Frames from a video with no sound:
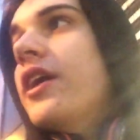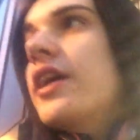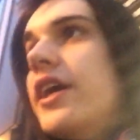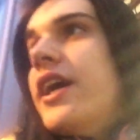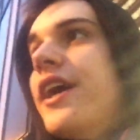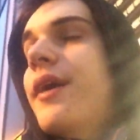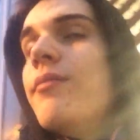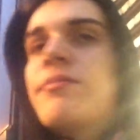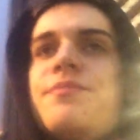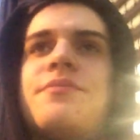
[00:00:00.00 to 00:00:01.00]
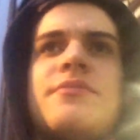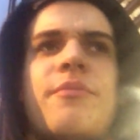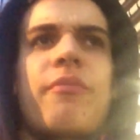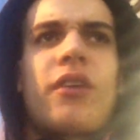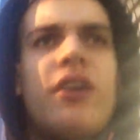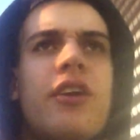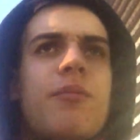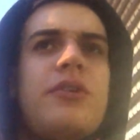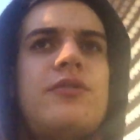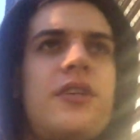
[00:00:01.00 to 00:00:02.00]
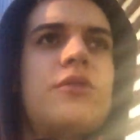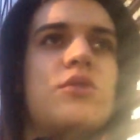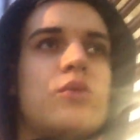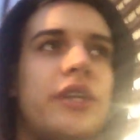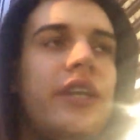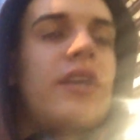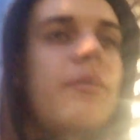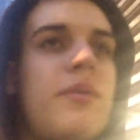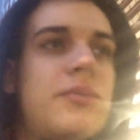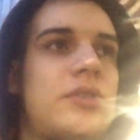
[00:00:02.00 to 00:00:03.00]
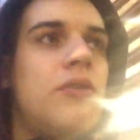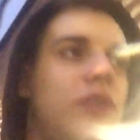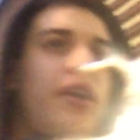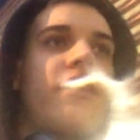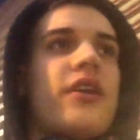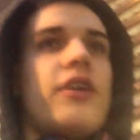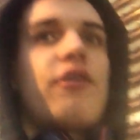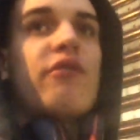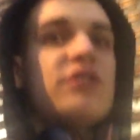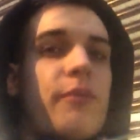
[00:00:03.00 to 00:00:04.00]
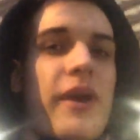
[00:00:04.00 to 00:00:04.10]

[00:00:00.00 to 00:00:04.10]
I don't know, PSVR was weird. Like, people don't like the idea of having to